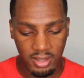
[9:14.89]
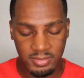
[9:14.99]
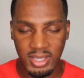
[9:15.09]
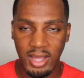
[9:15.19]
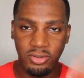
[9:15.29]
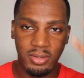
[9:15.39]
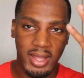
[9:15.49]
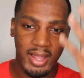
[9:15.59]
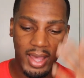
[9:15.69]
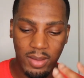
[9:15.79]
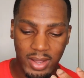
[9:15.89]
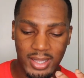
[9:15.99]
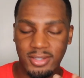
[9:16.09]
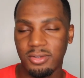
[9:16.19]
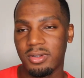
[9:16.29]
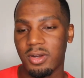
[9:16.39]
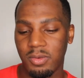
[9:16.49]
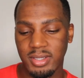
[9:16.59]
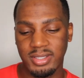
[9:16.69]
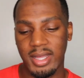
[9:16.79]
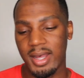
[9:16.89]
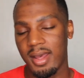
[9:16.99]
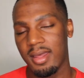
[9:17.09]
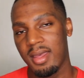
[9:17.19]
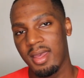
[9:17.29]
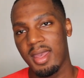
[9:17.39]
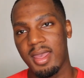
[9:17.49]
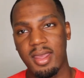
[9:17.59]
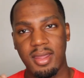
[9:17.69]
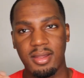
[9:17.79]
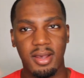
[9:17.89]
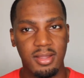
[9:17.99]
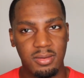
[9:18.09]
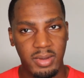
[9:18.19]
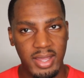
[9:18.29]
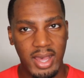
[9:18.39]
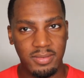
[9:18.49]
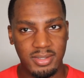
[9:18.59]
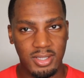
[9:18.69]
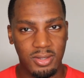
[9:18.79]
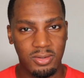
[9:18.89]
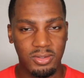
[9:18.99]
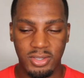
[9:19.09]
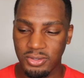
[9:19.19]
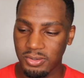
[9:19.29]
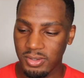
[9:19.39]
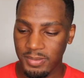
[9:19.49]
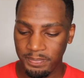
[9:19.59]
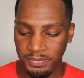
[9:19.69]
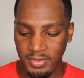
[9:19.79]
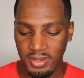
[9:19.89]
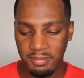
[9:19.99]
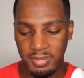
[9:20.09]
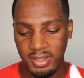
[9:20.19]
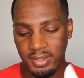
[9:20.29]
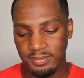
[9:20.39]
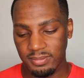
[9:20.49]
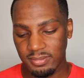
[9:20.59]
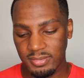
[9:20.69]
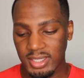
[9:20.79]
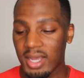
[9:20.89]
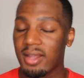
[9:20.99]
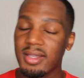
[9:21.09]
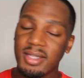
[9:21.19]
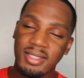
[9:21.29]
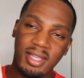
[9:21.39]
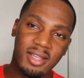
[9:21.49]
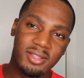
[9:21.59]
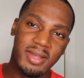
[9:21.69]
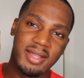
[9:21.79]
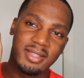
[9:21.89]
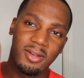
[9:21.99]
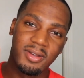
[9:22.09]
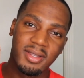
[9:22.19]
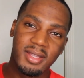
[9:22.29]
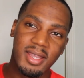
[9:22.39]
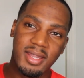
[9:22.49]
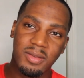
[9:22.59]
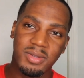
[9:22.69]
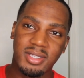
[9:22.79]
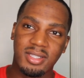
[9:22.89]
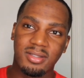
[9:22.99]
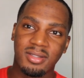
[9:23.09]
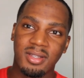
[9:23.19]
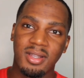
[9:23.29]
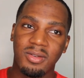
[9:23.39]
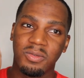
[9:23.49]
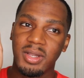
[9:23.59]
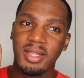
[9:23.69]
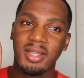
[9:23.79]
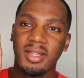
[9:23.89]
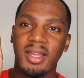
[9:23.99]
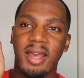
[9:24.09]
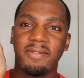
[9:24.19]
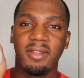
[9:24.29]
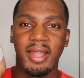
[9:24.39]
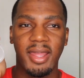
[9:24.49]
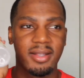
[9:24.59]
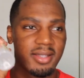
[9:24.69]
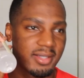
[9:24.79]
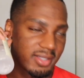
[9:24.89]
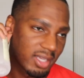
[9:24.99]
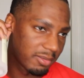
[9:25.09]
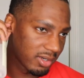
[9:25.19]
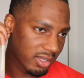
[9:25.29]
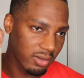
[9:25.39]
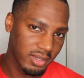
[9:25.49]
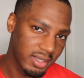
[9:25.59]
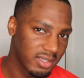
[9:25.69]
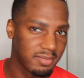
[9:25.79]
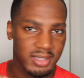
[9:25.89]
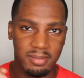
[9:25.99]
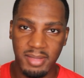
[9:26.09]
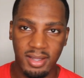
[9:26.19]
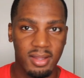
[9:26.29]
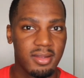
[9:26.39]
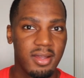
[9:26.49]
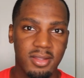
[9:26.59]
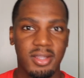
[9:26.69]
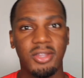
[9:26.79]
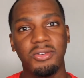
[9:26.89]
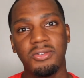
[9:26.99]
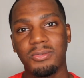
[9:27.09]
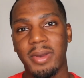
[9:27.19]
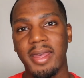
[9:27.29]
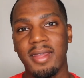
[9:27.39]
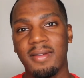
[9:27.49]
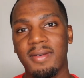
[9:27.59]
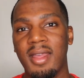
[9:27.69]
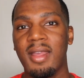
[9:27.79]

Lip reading: So I'll do like how I like to do it on one side, and the other way I was told you could do it. But and this also has coconut in it, which is really good. I feel like this summer coconut is about to make another huge wave,